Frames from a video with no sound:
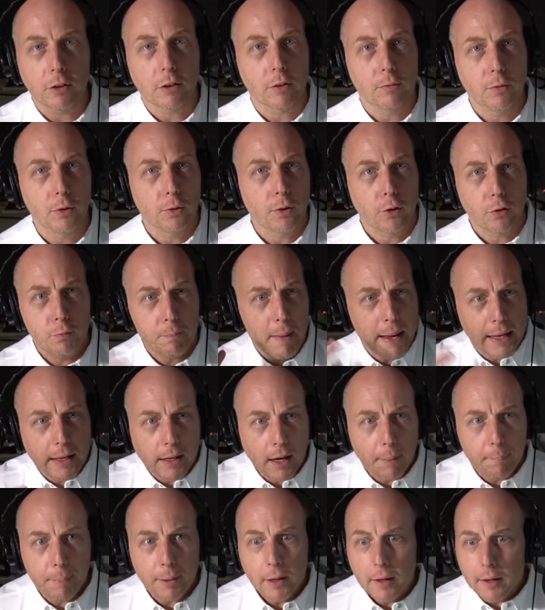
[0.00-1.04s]
Cavuto's
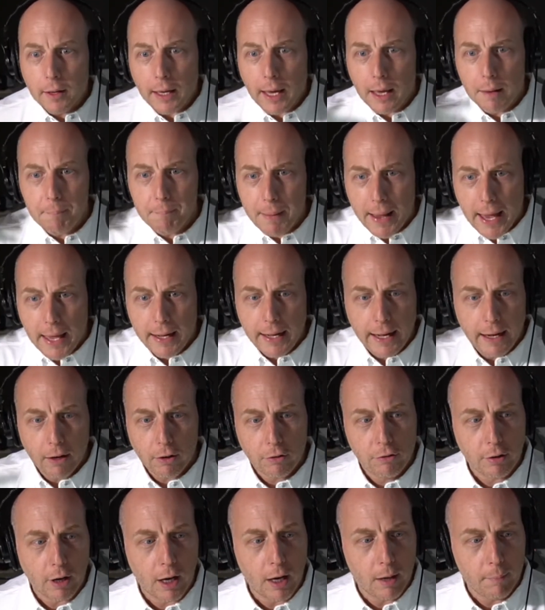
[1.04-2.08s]
makeup and bad hair
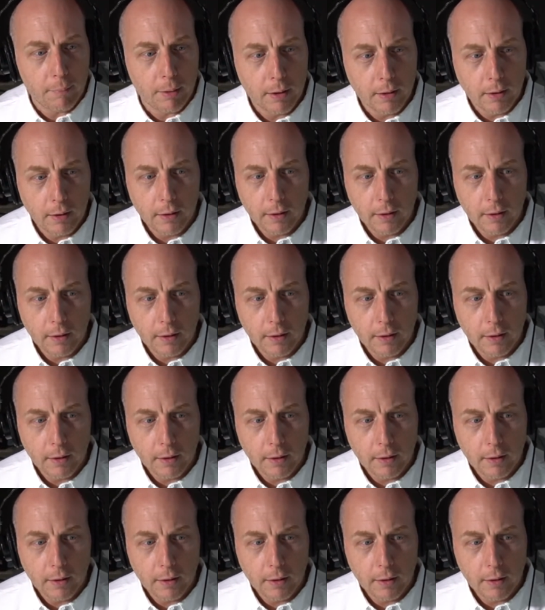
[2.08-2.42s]
job.